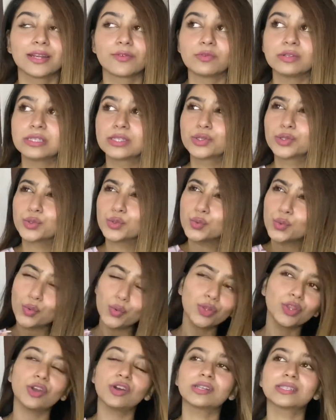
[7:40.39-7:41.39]
It will
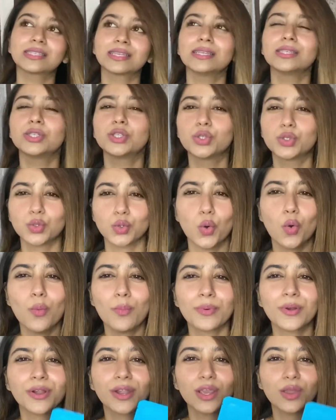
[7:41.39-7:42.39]
soothe your skin so
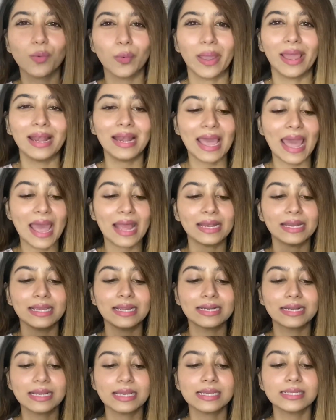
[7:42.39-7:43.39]
pretty well, and
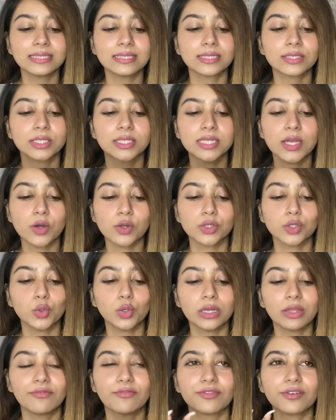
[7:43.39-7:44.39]
it is
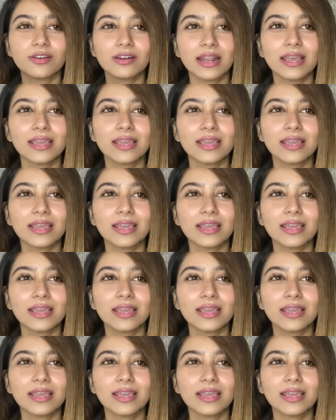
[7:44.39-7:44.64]
so different.